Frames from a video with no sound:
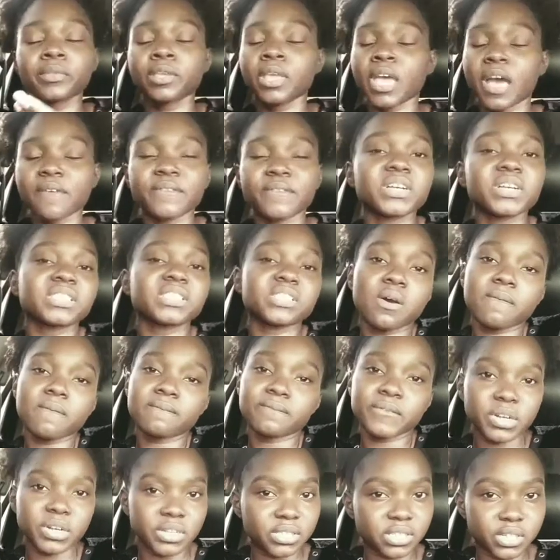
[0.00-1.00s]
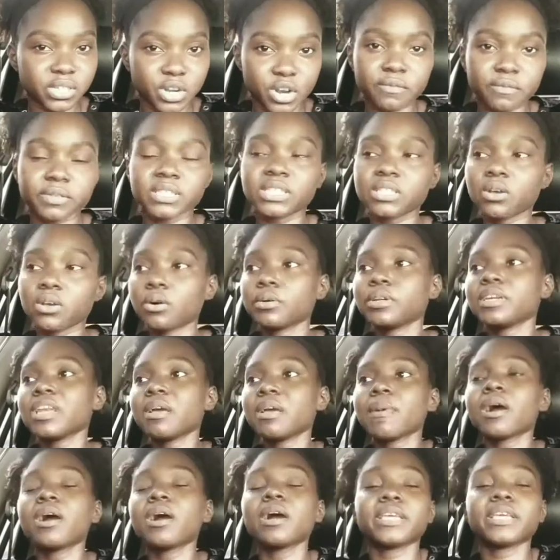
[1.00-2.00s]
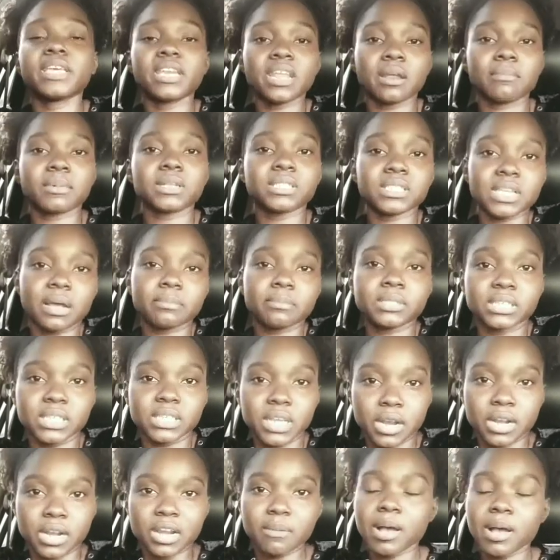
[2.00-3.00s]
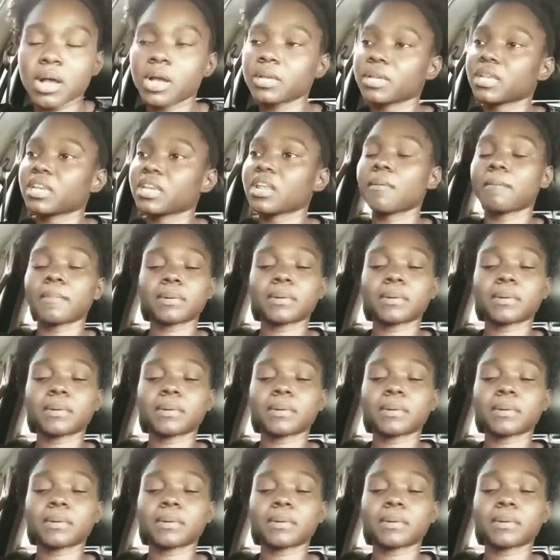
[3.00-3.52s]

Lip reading: First come, first serve. So them are gonna give them the top tier, them are gonna give them